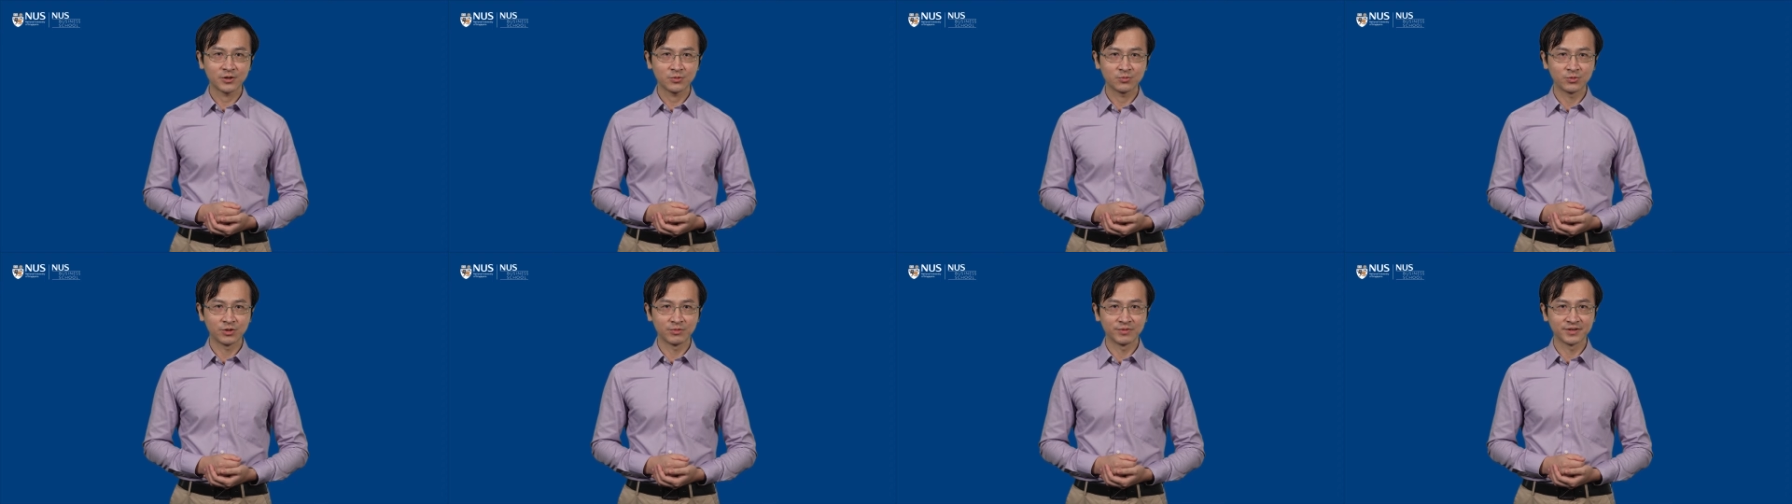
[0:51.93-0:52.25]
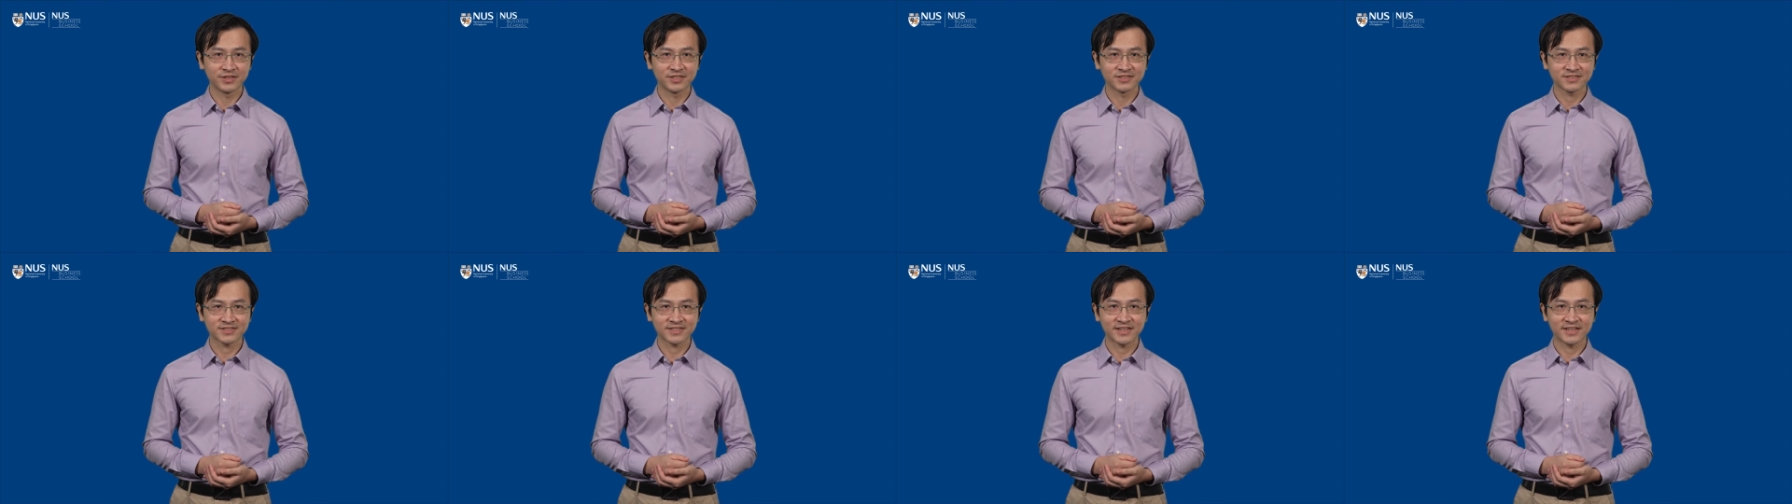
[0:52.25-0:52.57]
we will
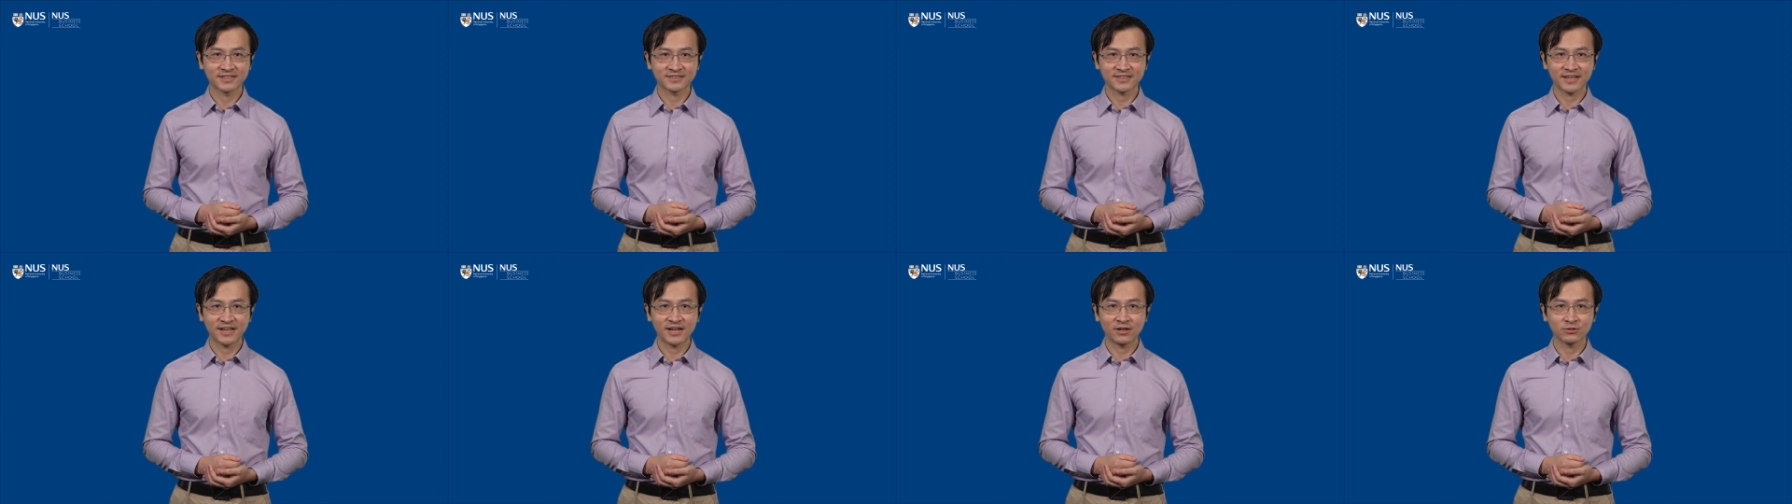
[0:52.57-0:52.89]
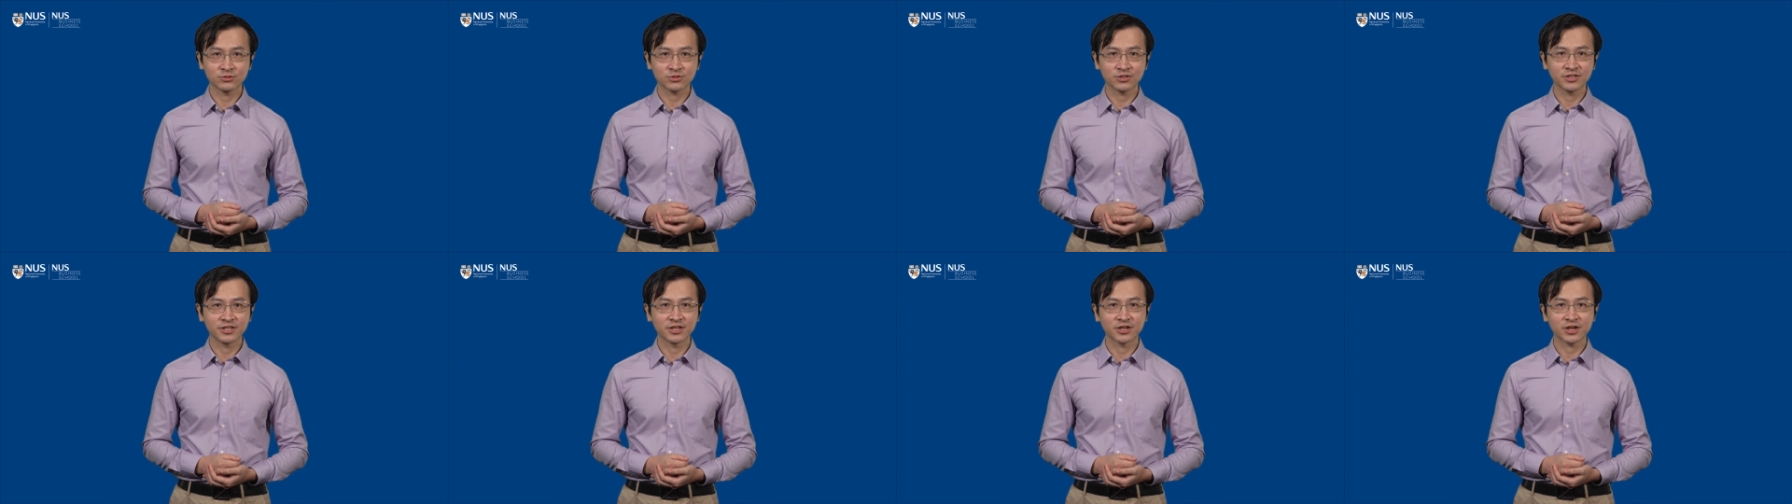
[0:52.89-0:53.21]
discuss how
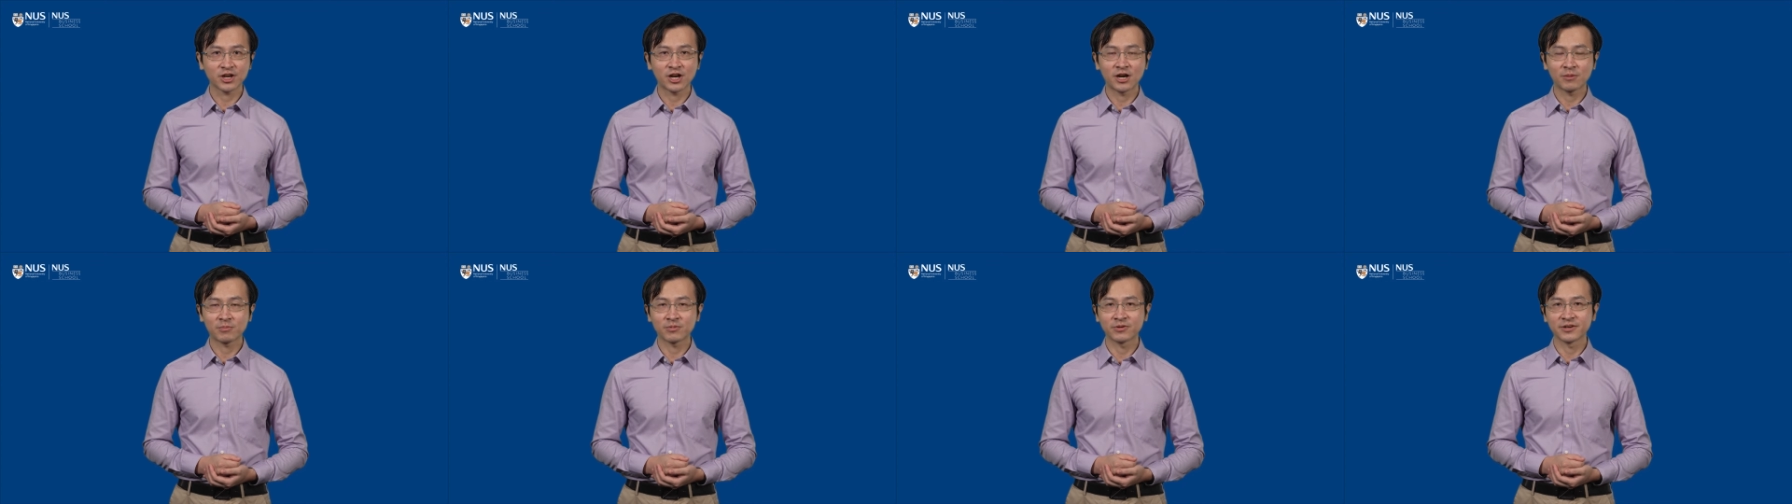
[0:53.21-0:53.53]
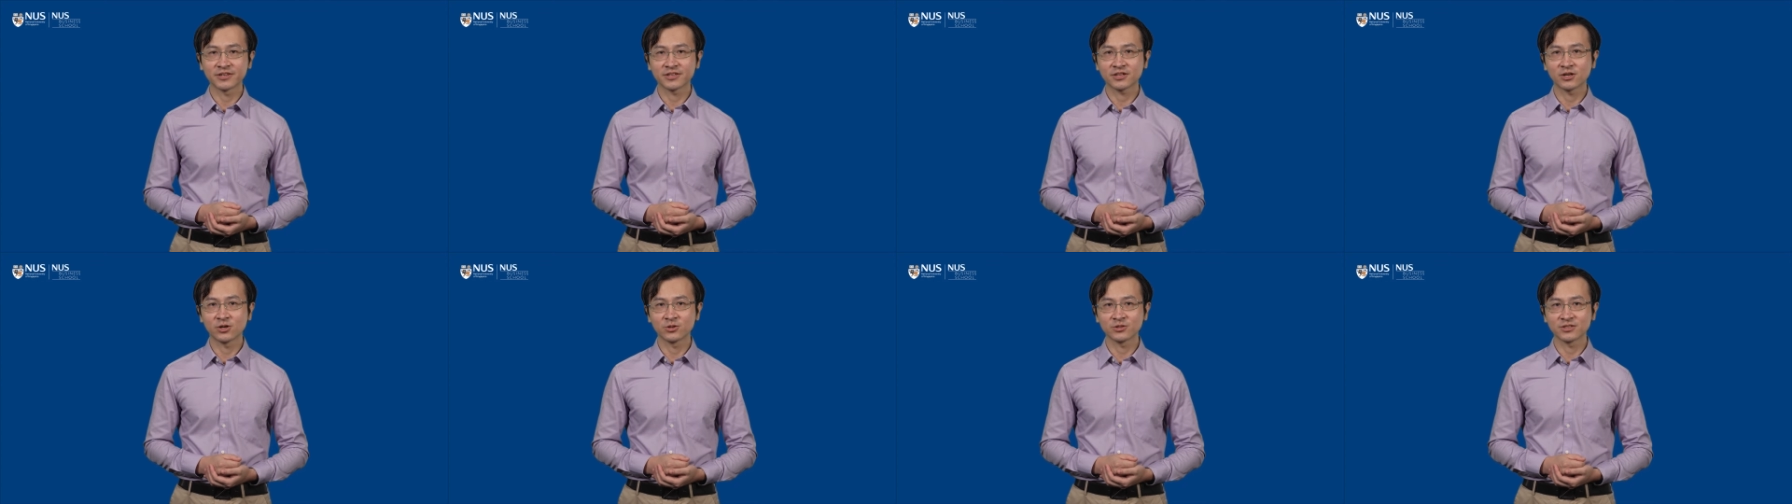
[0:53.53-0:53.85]
to
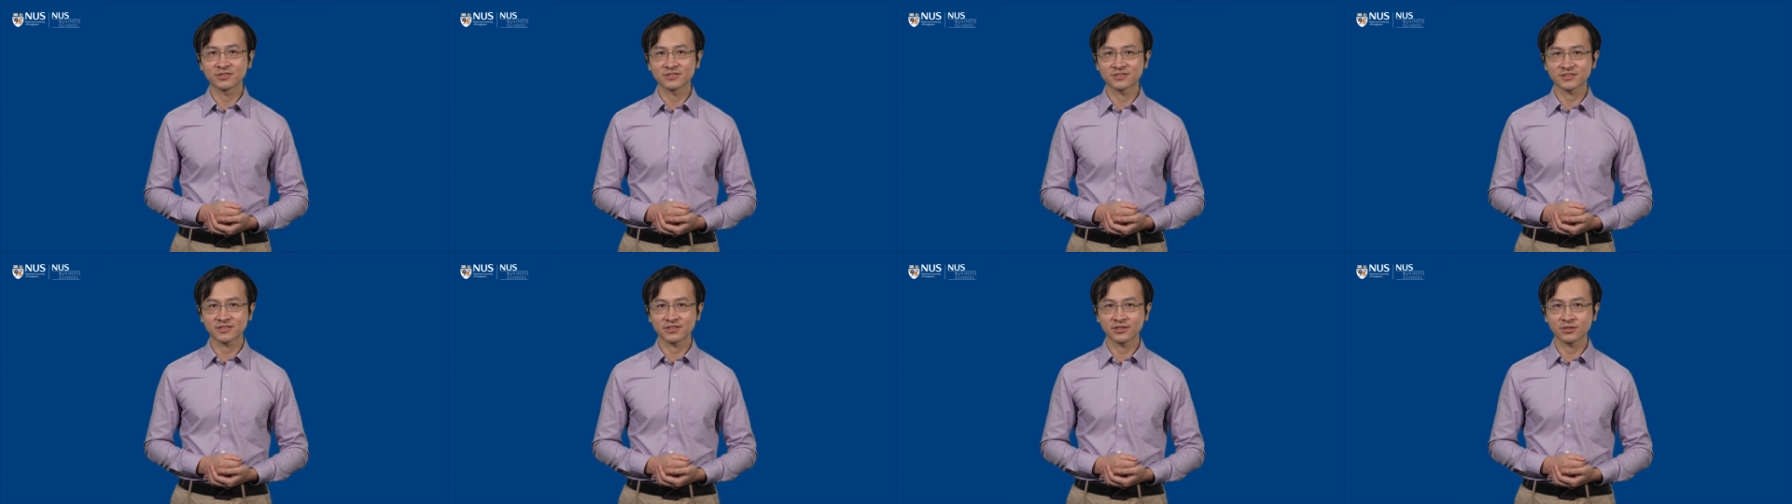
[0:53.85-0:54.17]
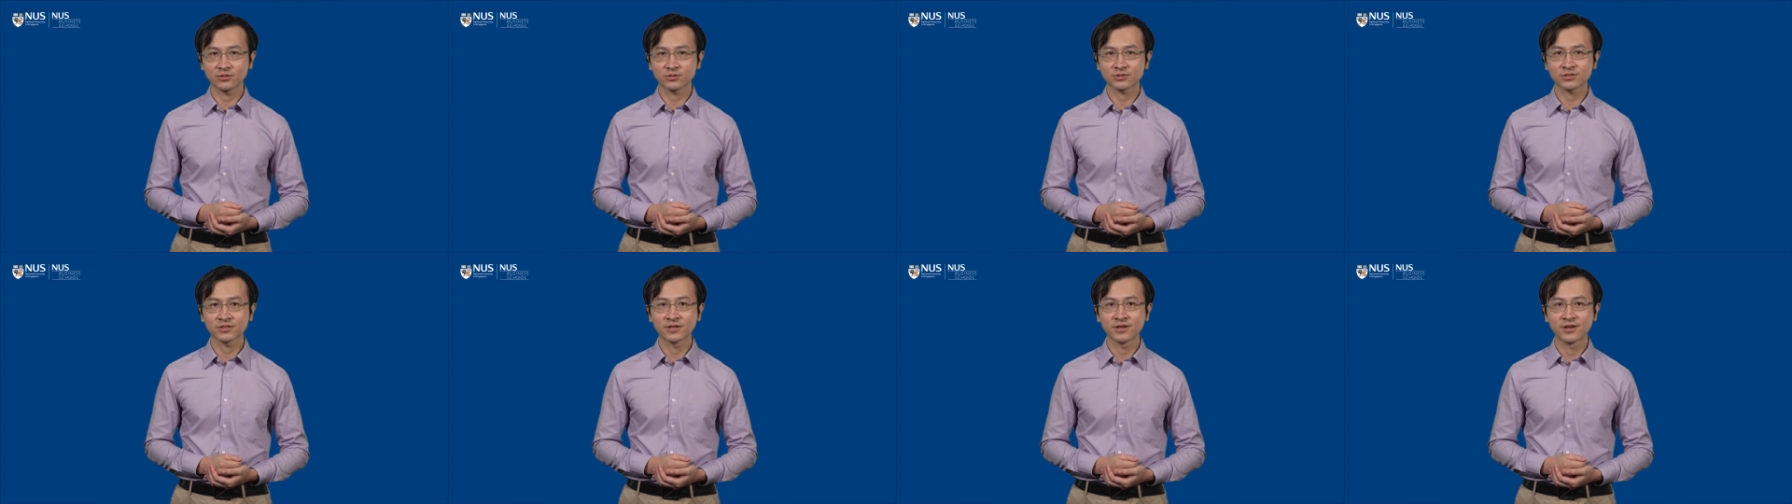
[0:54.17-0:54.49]
incorporate coding
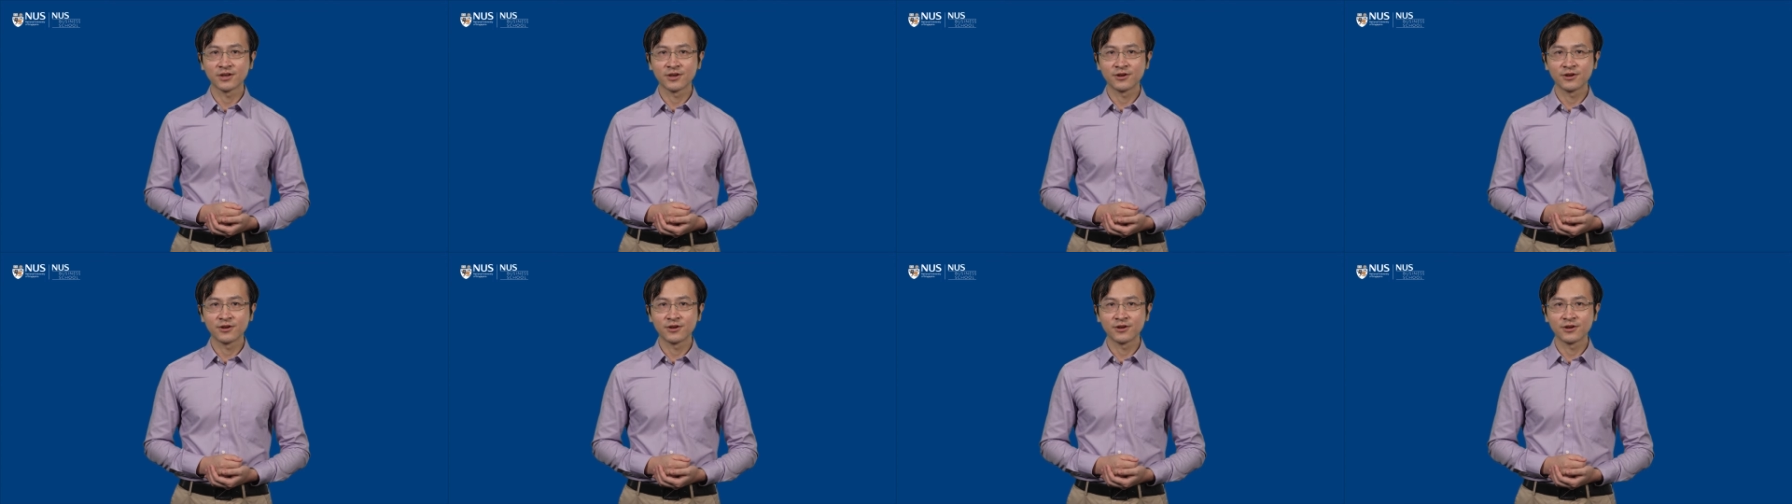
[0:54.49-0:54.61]
skills